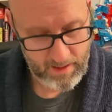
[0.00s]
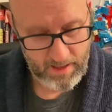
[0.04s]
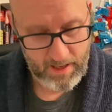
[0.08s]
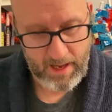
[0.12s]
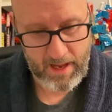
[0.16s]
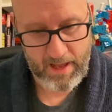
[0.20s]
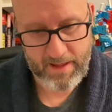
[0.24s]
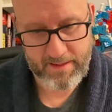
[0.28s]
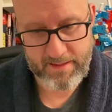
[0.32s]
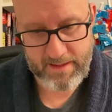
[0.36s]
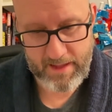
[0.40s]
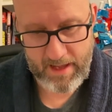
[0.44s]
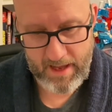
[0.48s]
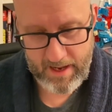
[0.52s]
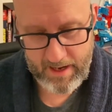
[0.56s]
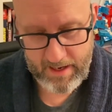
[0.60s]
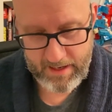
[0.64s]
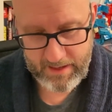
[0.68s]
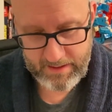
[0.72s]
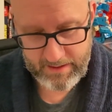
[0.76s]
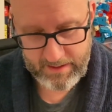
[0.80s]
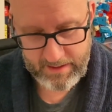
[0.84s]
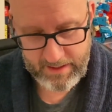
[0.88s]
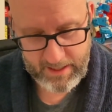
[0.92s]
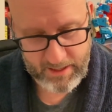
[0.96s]
And
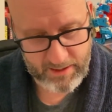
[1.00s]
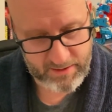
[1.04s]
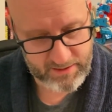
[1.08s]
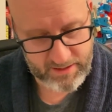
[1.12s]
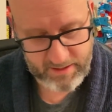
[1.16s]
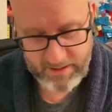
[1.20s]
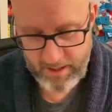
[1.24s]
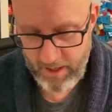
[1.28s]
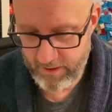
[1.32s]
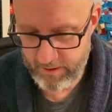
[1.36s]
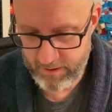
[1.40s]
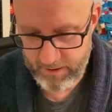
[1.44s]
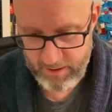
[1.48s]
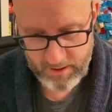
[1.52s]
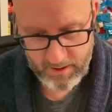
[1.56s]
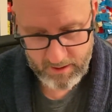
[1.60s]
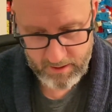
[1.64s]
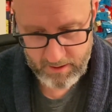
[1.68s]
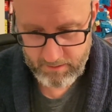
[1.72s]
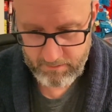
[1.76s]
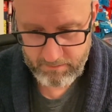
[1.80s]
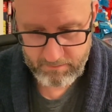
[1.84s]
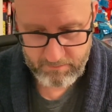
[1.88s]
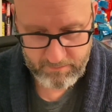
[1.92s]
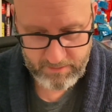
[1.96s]
then here's
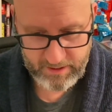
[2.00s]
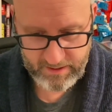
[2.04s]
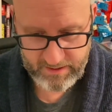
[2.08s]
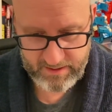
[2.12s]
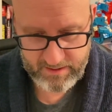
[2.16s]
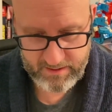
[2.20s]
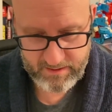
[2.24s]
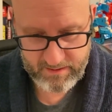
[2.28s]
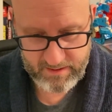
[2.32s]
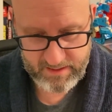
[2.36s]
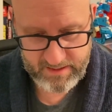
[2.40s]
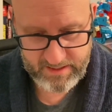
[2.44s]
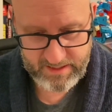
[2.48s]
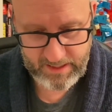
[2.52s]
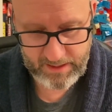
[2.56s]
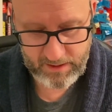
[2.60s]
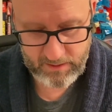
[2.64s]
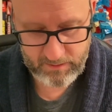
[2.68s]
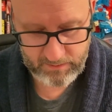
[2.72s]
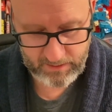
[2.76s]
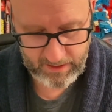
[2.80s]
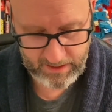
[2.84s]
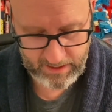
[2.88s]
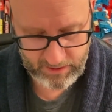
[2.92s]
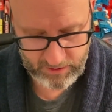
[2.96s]
another just
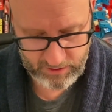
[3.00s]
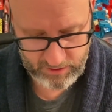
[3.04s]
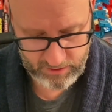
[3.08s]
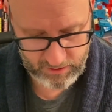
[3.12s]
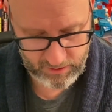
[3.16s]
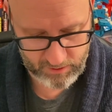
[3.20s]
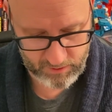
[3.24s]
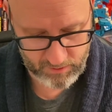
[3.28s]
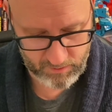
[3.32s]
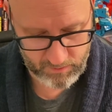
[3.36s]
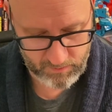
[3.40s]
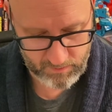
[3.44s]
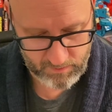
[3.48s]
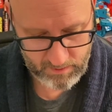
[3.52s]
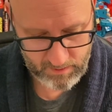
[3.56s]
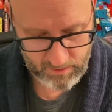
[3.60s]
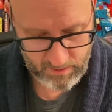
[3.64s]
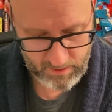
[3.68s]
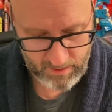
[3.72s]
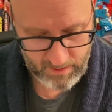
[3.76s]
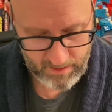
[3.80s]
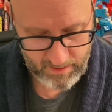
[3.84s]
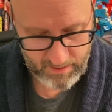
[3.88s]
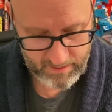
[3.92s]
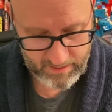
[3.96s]
single issue
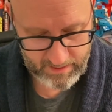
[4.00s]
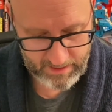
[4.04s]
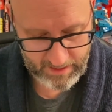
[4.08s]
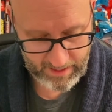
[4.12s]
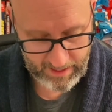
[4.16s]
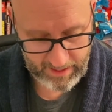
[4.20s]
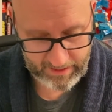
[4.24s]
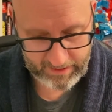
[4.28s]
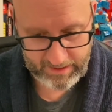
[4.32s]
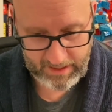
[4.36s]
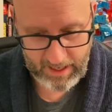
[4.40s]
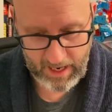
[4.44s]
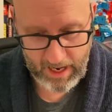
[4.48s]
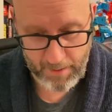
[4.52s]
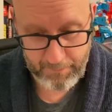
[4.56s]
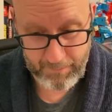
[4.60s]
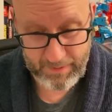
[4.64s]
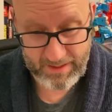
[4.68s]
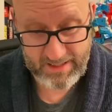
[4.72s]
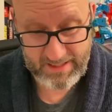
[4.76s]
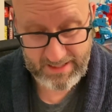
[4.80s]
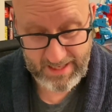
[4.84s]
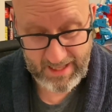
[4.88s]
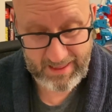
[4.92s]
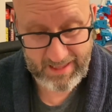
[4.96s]
that I got
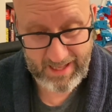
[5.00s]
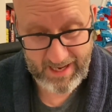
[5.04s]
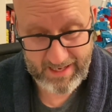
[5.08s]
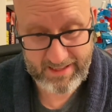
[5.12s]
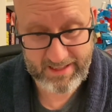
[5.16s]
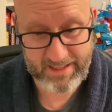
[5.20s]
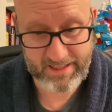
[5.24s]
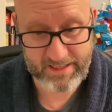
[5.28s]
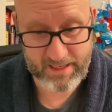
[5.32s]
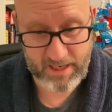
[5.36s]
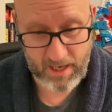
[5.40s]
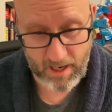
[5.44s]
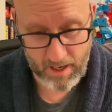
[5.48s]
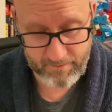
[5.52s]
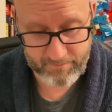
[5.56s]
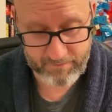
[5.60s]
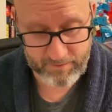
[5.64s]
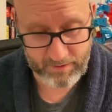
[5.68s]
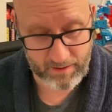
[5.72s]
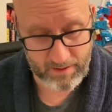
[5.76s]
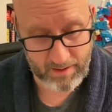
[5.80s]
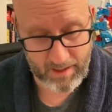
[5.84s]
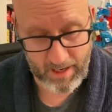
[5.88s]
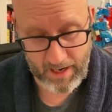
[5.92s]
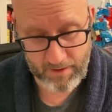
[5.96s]
because I like the
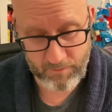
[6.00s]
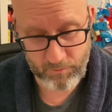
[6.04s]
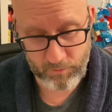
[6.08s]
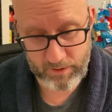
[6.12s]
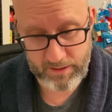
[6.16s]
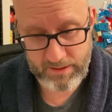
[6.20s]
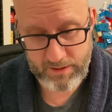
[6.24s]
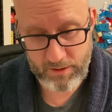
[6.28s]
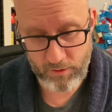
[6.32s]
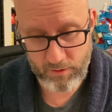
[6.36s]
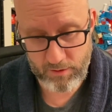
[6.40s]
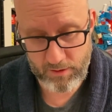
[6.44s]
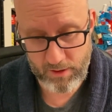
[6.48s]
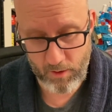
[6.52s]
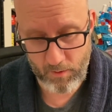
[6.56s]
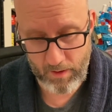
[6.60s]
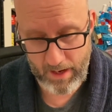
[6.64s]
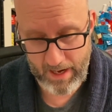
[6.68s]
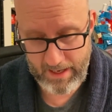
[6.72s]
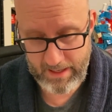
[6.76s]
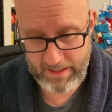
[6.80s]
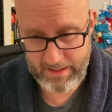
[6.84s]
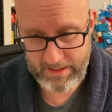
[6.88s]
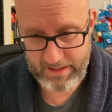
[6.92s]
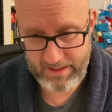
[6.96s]
cover. I really don't know
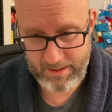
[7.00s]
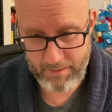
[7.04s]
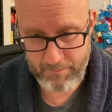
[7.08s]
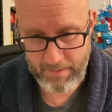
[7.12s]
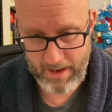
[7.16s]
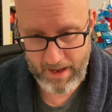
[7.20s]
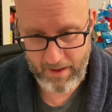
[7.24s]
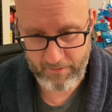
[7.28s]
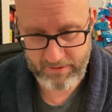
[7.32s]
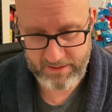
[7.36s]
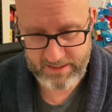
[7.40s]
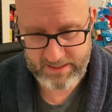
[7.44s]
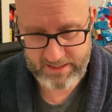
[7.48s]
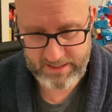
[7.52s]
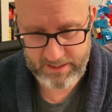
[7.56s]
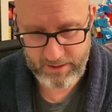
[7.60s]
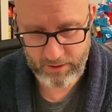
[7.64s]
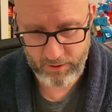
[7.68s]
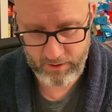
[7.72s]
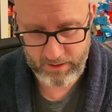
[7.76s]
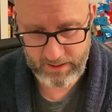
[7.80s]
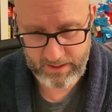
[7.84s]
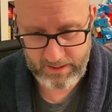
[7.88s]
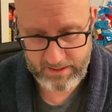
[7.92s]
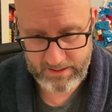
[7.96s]
anything about the
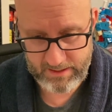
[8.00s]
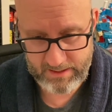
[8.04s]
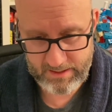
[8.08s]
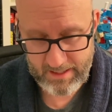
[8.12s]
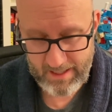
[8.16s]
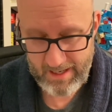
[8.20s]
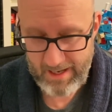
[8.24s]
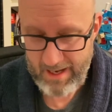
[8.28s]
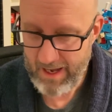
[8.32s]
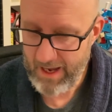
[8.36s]
series.